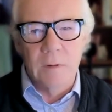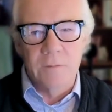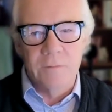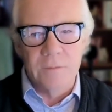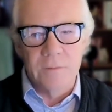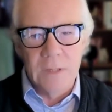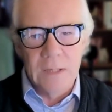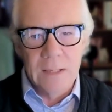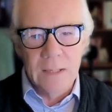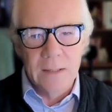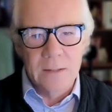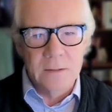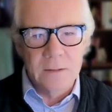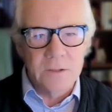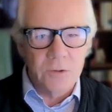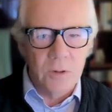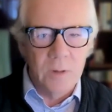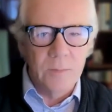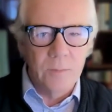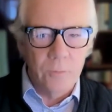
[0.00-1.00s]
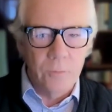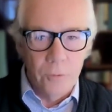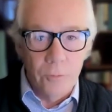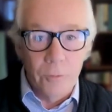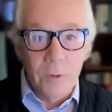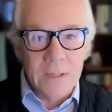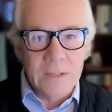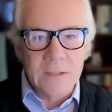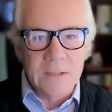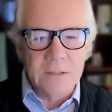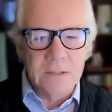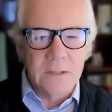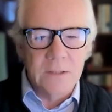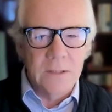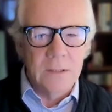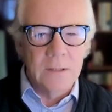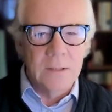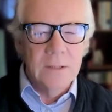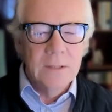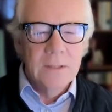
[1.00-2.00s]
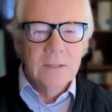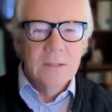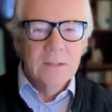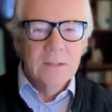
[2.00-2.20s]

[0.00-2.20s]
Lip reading: often can describe your own writing style